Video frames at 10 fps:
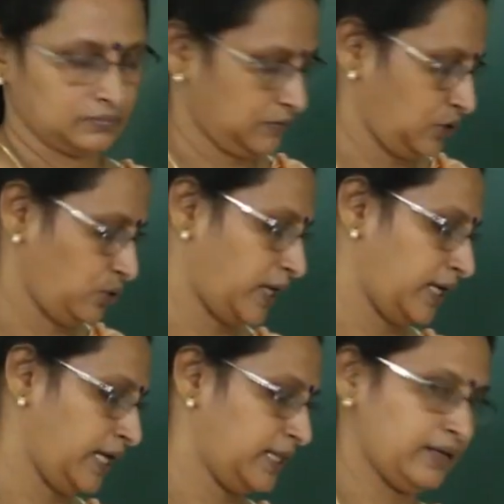you
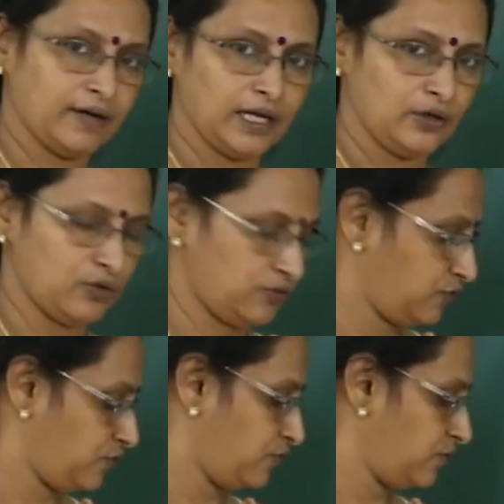can get the value of
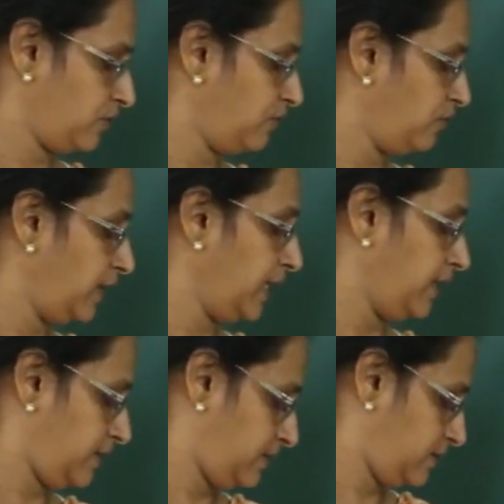y.
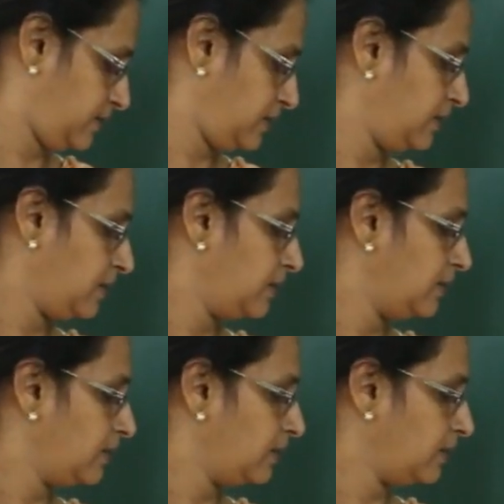
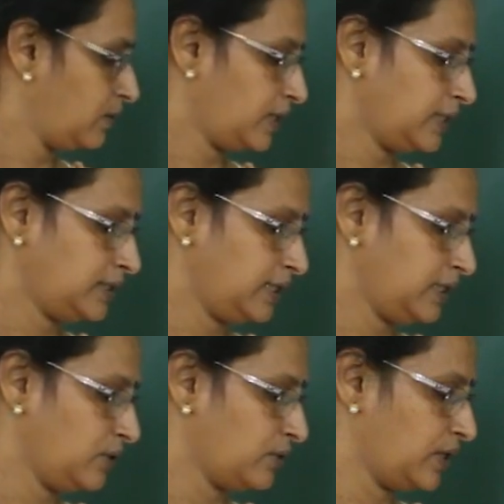Or I
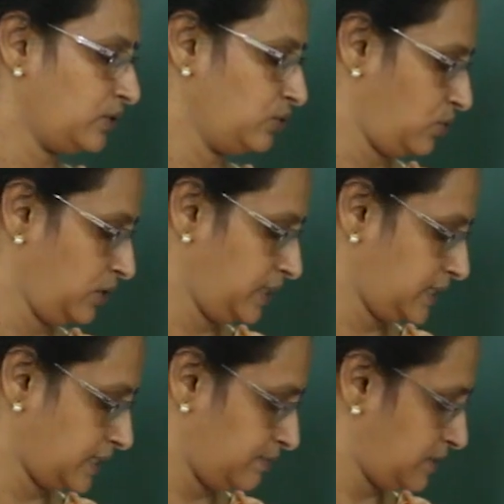think you can do all
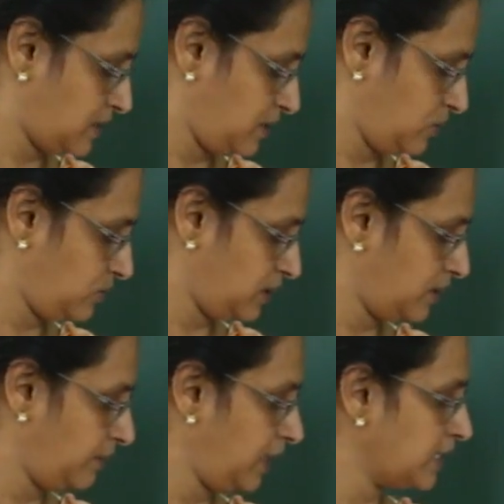these sums now. The
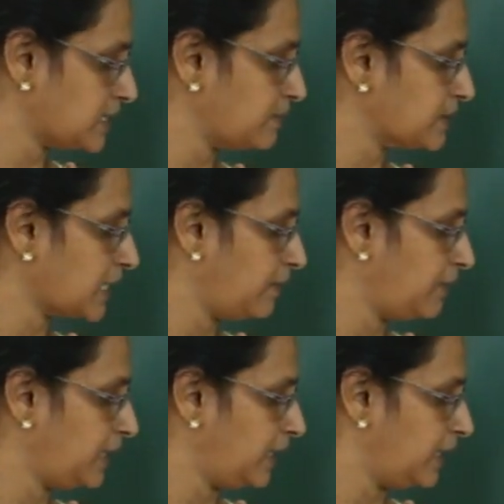remaining sums can
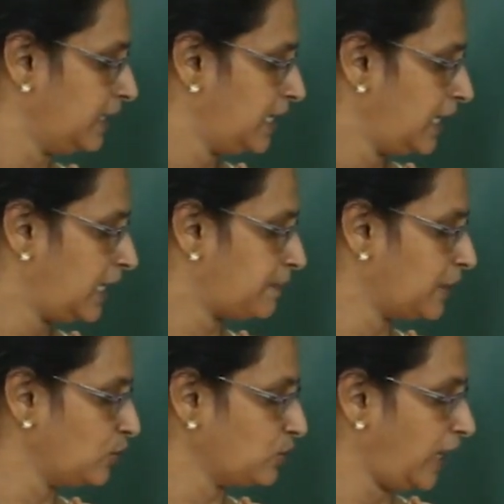be done. Let me
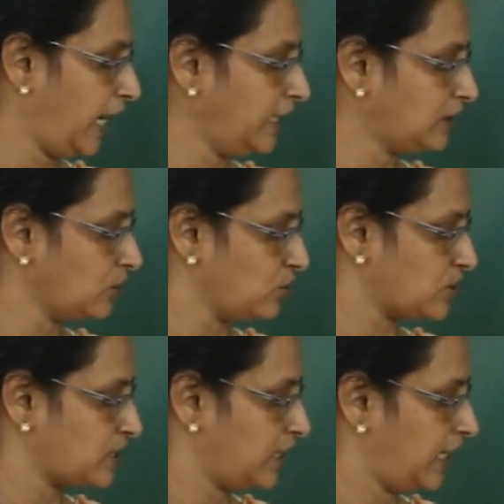go to eighth
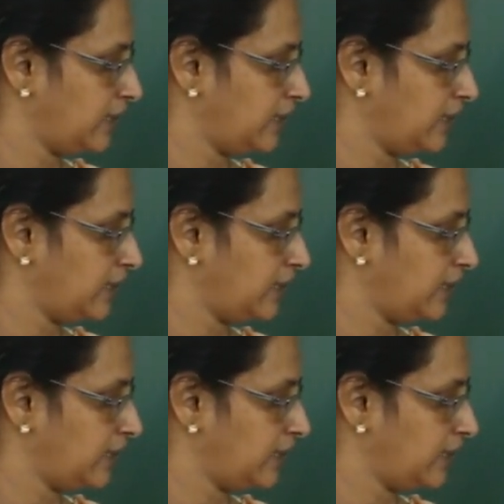question.